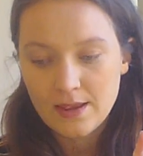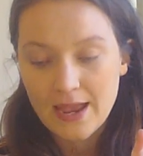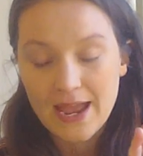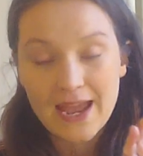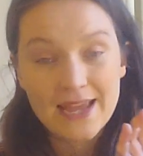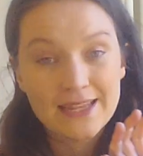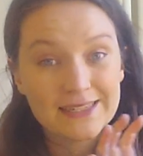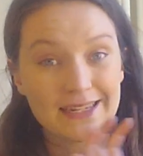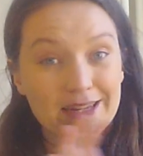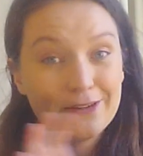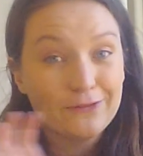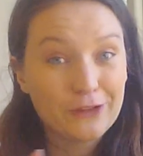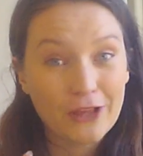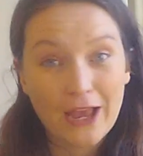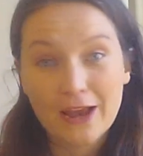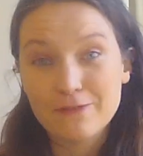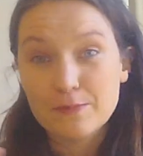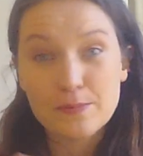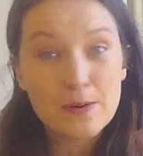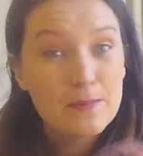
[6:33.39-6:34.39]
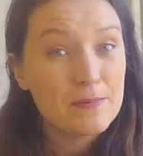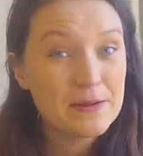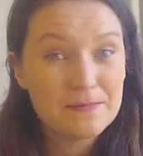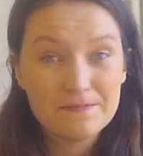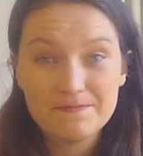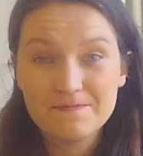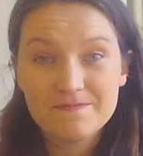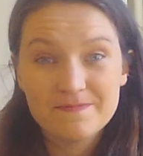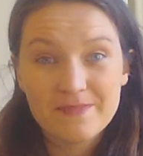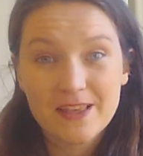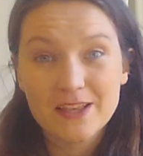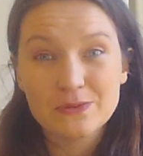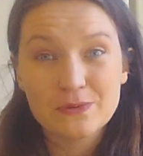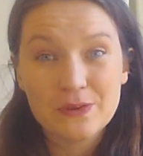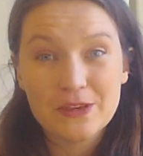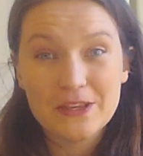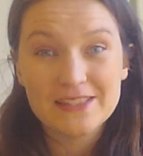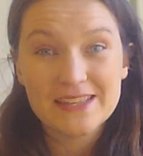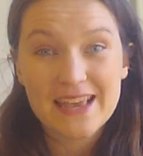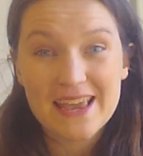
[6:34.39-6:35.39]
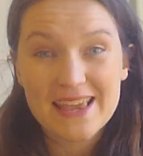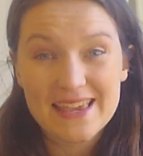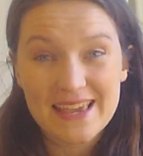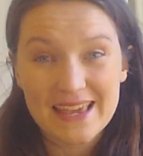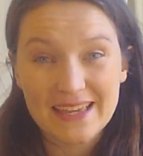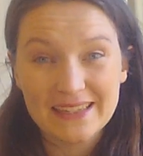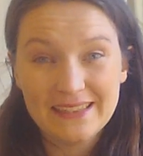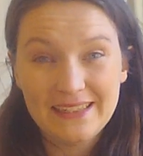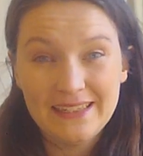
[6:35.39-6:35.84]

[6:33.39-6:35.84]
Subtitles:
And if you have a problem, that's where you take it.